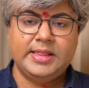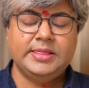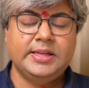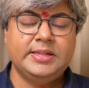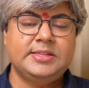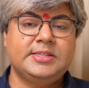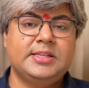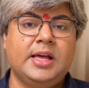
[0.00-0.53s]
and
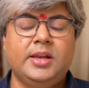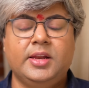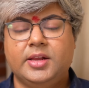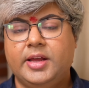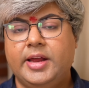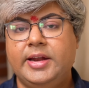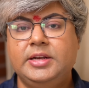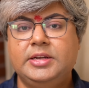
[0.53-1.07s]
then
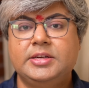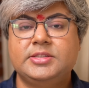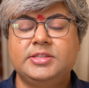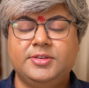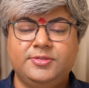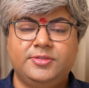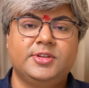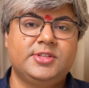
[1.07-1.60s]
Sun enters
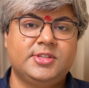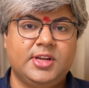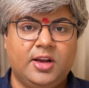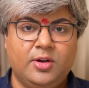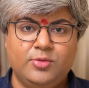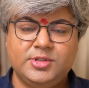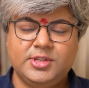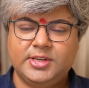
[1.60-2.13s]
the first
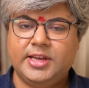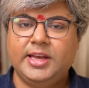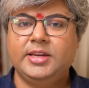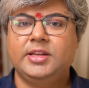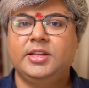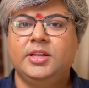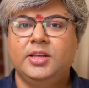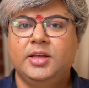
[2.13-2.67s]
house, it
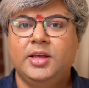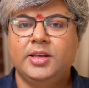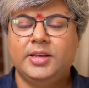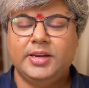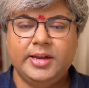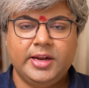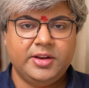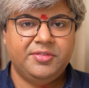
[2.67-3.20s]
can
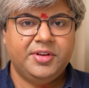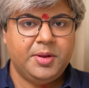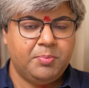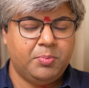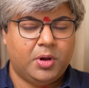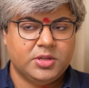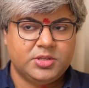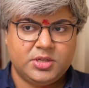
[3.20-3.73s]
create a very
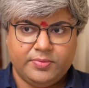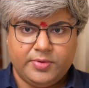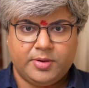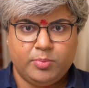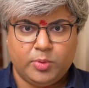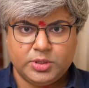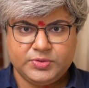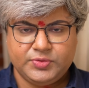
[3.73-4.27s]
positive
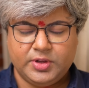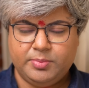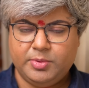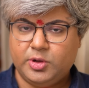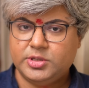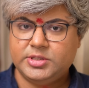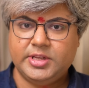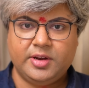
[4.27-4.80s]
atmosphere
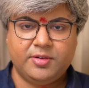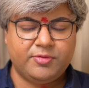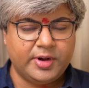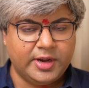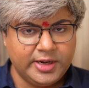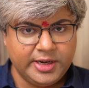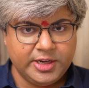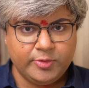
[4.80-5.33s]
because they are
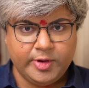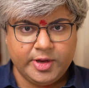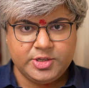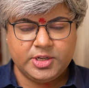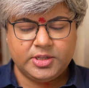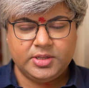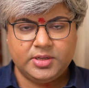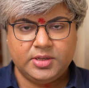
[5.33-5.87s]
friendly to
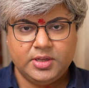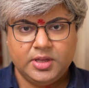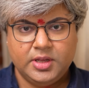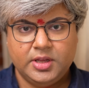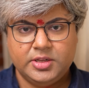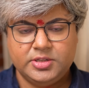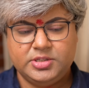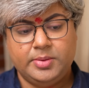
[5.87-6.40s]
each other.
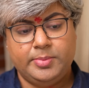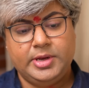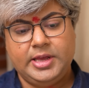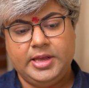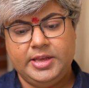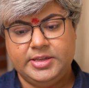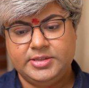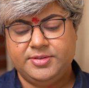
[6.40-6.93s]

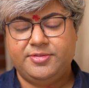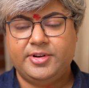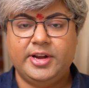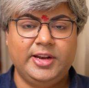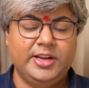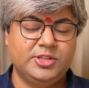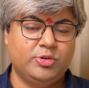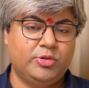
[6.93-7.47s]
Gemini is a
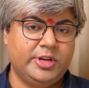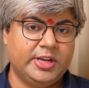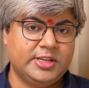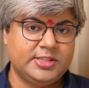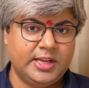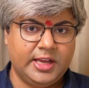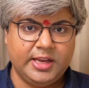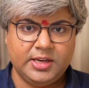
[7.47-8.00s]
friendly zodiac
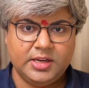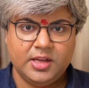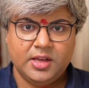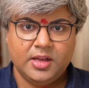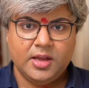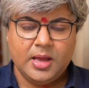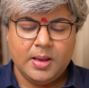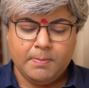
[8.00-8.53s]
sign.
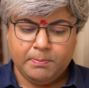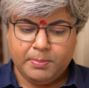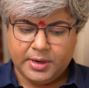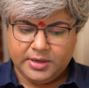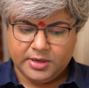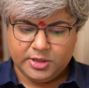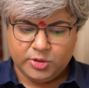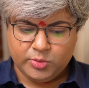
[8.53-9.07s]

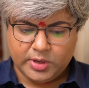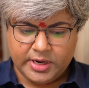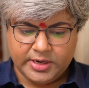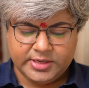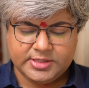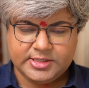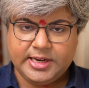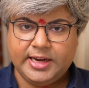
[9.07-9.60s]
But you
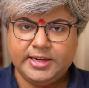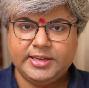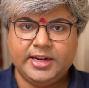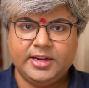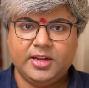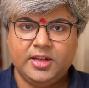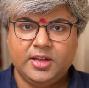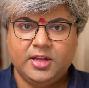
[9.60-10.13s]
understand
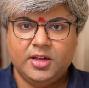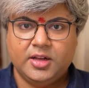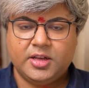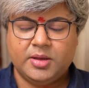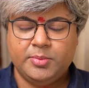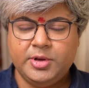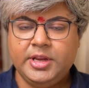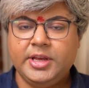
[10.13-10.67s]
that
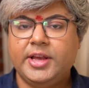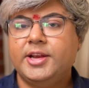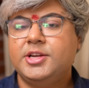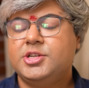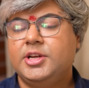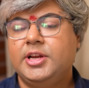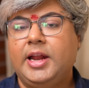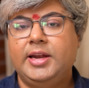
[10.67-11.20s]

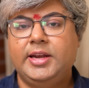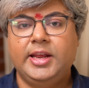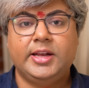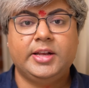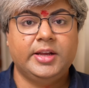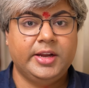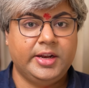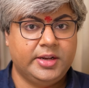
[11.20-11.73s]
communication can
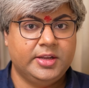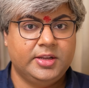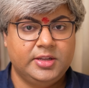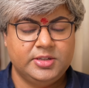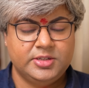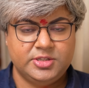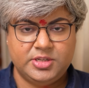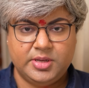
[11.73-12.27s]
take a hit.
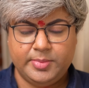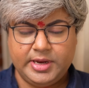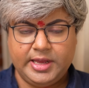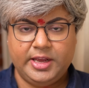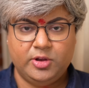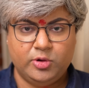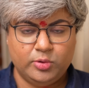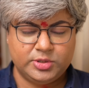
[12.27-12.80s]

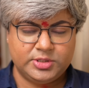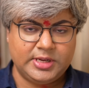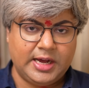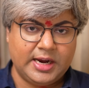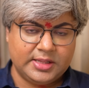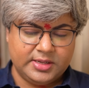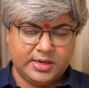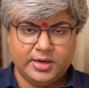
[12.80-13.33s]
Gemini hosts
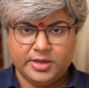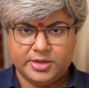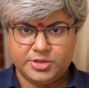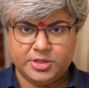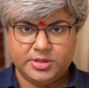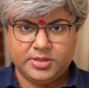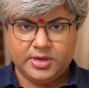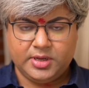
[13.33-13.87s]
Ardra
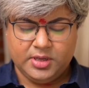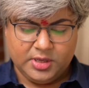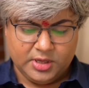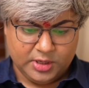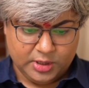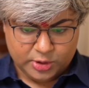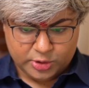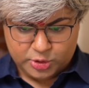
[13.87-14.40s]
Nakshatra.
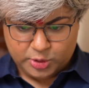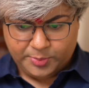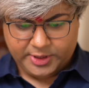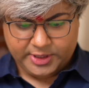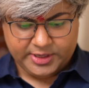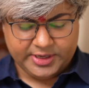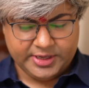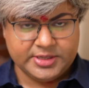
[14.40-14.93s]

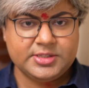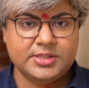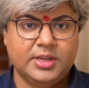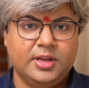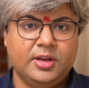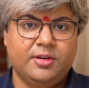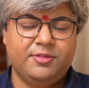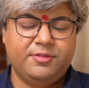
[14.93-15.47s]
Jupiter is
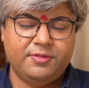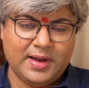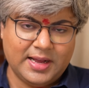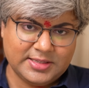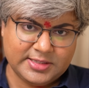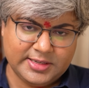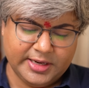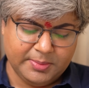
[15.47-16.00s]

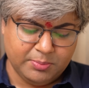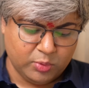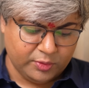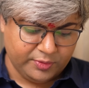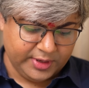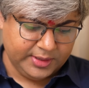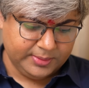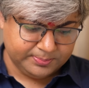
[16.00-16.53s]
fastly
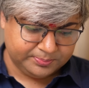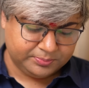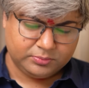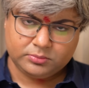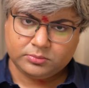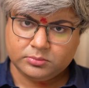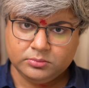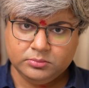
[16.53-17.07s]
moving
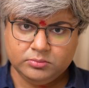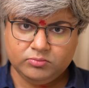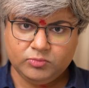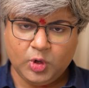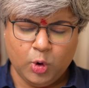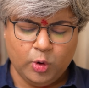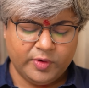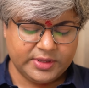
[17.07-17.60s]

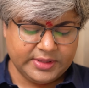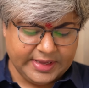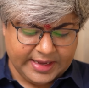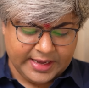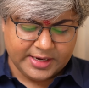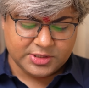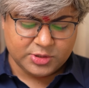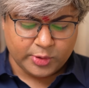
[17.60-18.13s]
over the
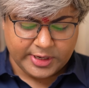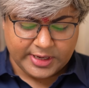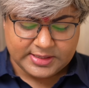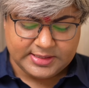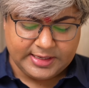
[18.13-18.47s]
air zodiac